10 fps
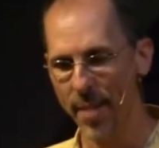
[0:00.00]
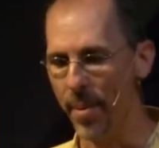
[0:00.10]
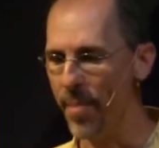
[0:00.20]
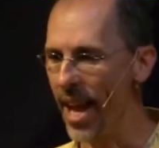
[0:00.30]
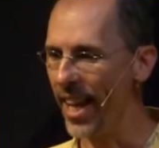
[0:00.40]

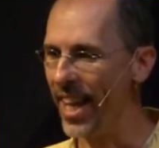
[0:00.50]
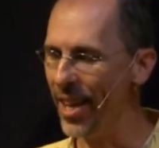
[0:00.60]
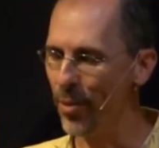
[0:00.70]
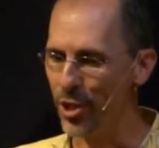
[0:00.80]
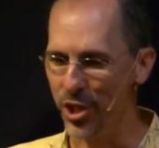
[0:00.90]
but man,
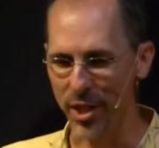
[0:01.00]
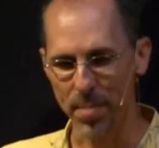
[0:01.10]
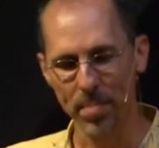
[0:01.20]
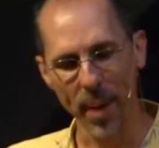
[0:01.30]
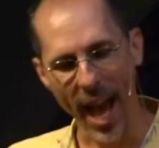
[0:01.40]
he was
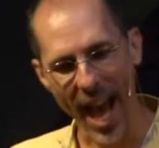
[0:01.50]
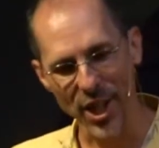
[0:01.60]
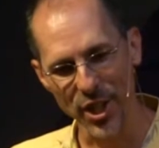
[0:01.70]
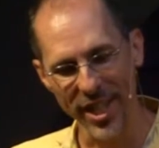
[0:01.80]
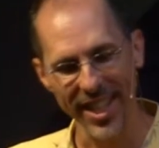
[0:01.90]
just
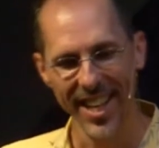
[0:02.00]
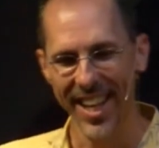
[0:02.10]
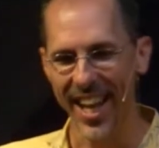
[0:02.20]
passionate,